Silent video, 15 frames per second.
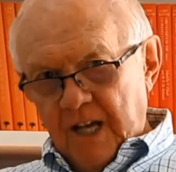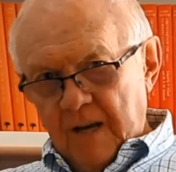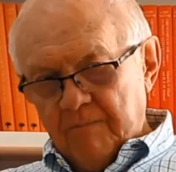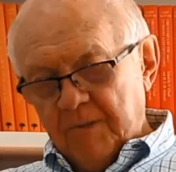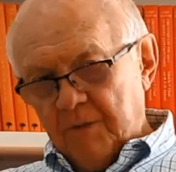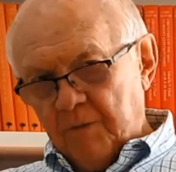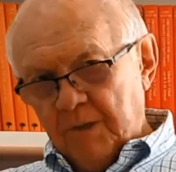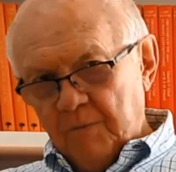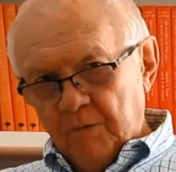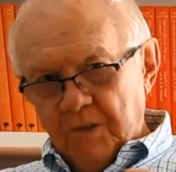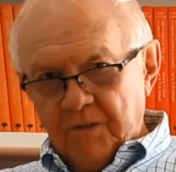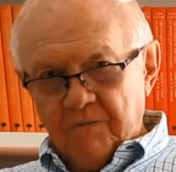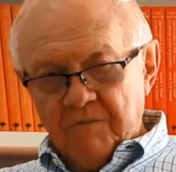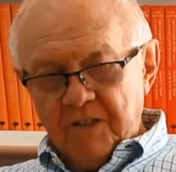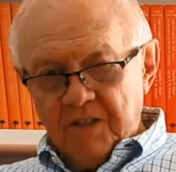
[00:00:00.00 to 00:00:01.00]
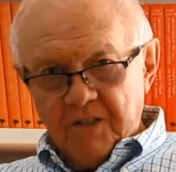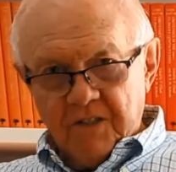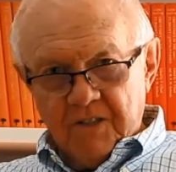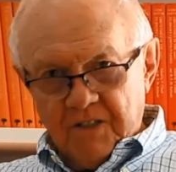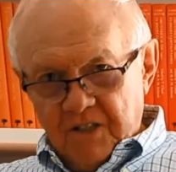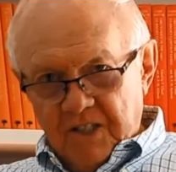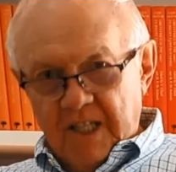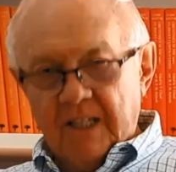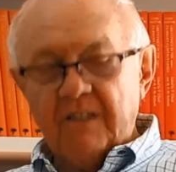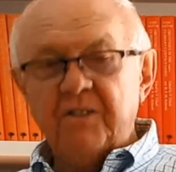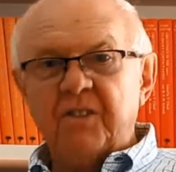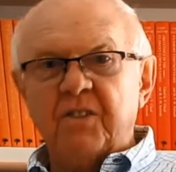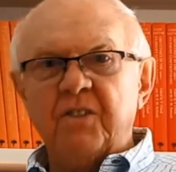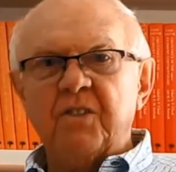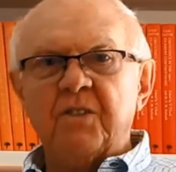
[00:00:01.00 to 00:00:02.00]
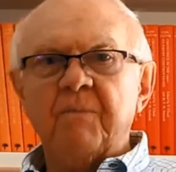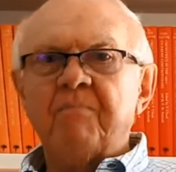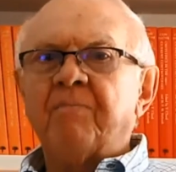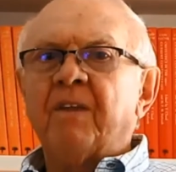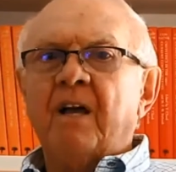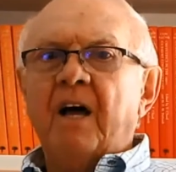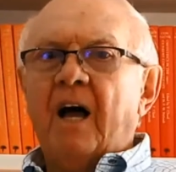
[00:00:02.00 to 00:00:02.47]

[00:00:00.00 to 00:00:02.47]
gap between what the research tells us